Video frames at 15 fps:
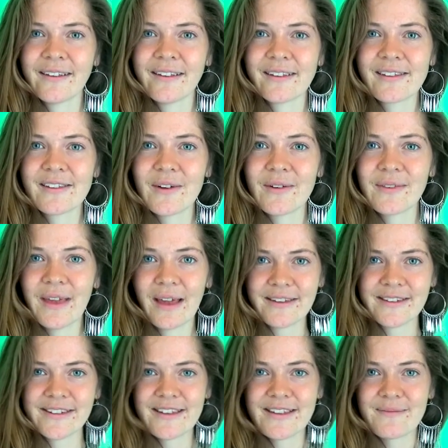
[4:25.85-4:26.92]
So that
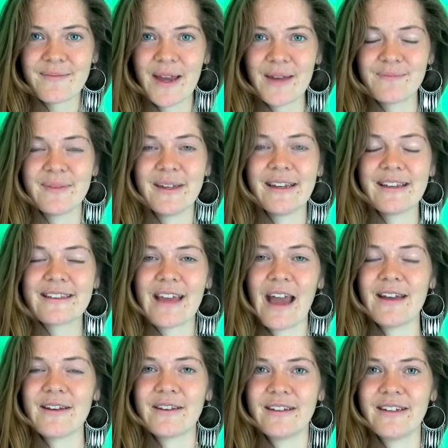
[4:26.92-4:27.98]
just made me
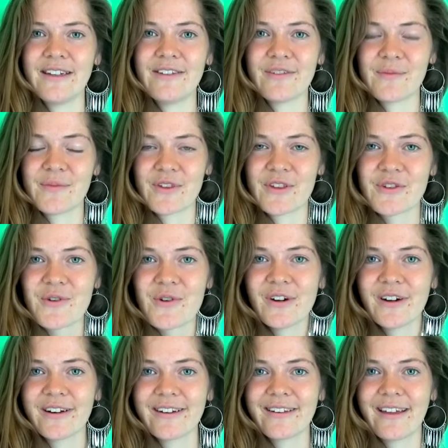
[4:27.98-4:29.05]
decide even
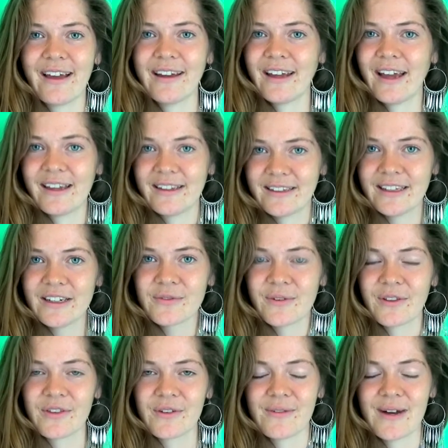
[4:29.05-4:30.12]
stronger that I didn't
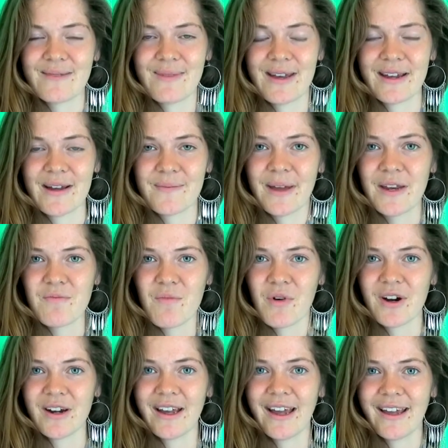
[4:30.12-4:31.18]
want to wear makeup
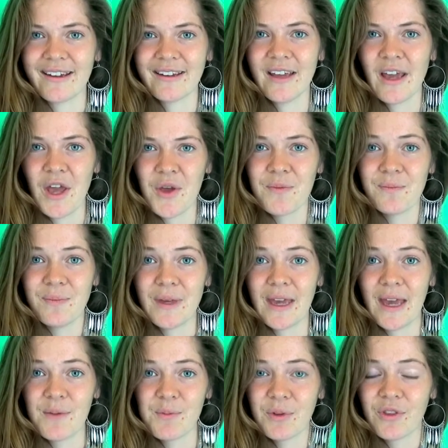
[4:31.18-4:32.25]
anymore and be
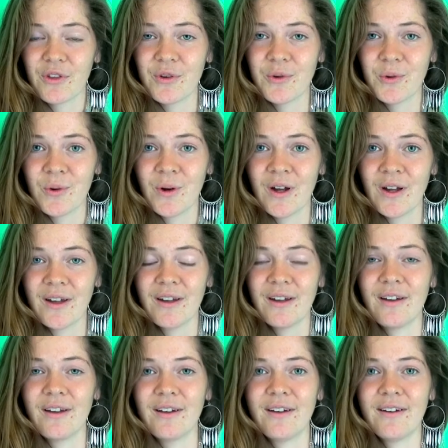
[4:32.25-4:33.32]
able to
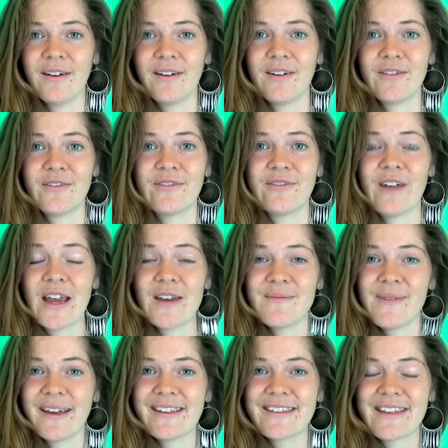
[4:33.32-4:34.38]
find
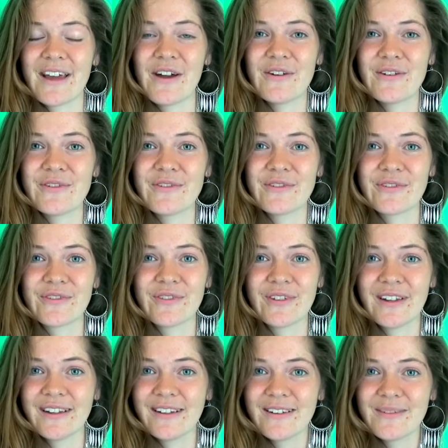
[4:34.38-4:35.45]
myself
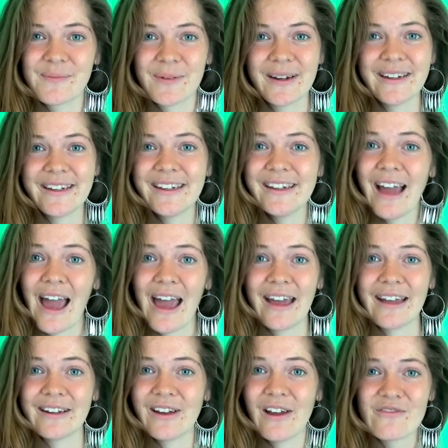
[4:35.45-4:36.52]
pretty
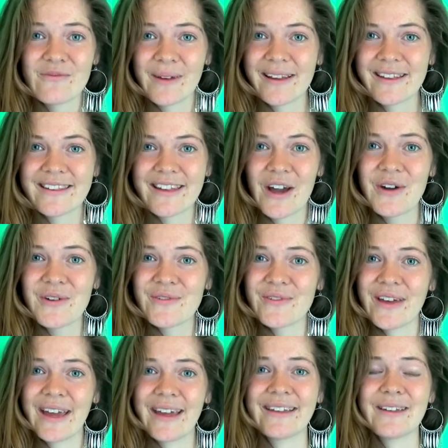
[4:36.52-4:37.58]
and love myself
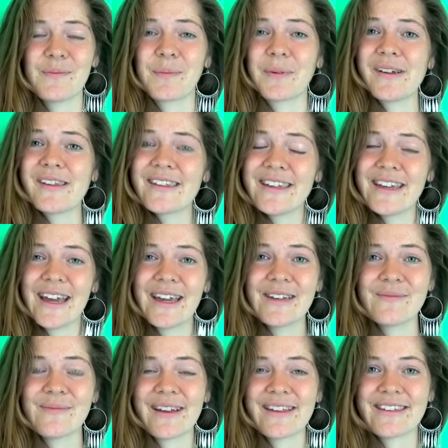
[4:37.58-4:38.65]
and
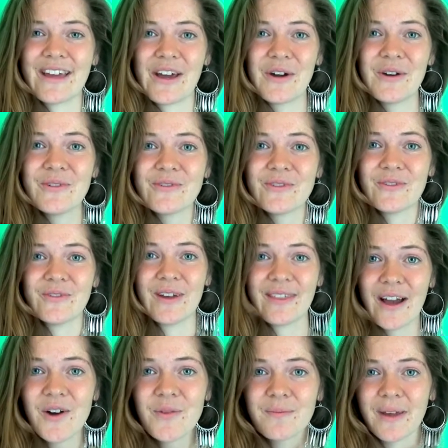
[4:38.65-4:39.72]
appreciate myself
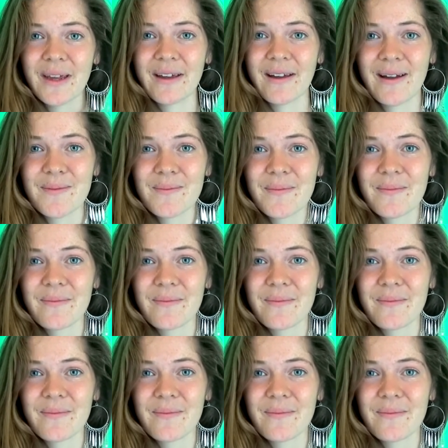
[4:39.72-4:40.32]
without makeup.